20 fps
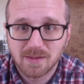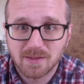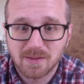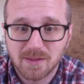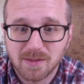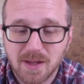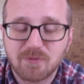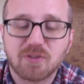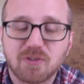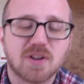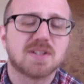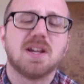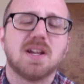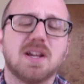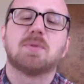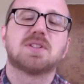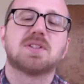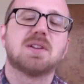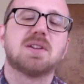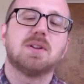like for
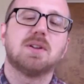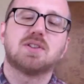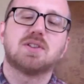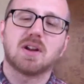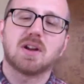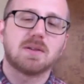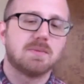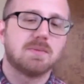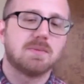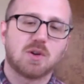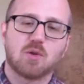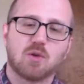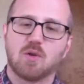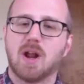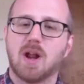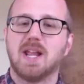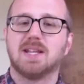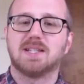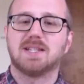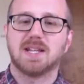example, something that drives me
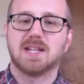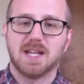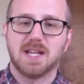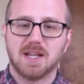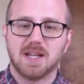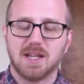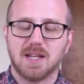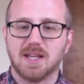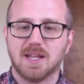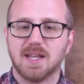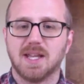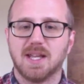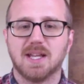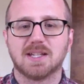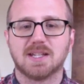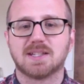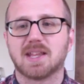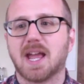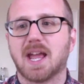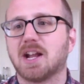crazy
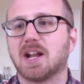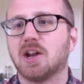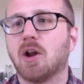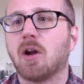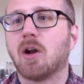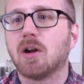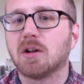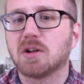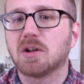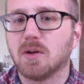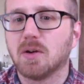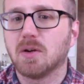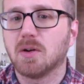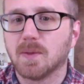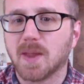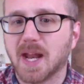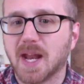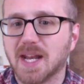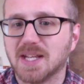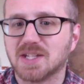is like an article
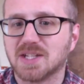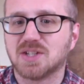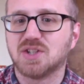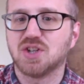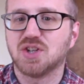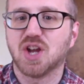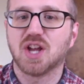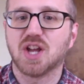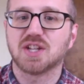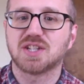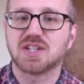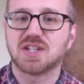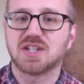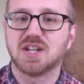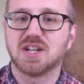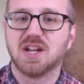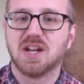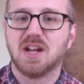that is just